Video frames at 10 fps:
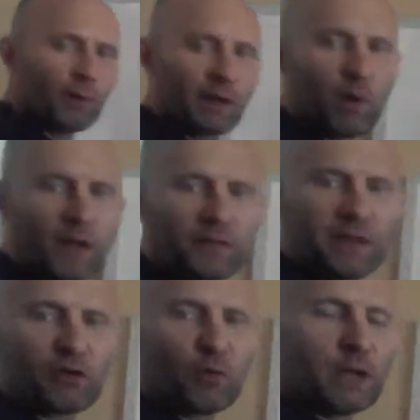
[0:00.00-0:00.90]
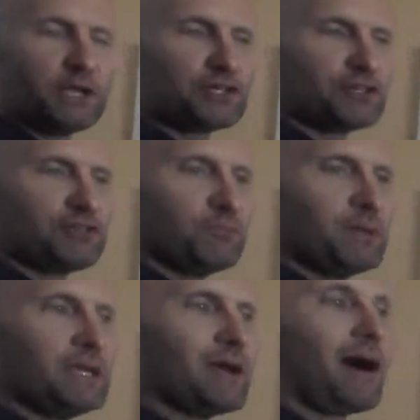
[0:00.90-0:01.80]
but I want the equation to
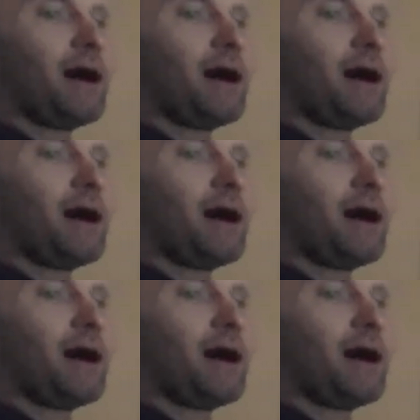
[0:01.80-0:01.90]
be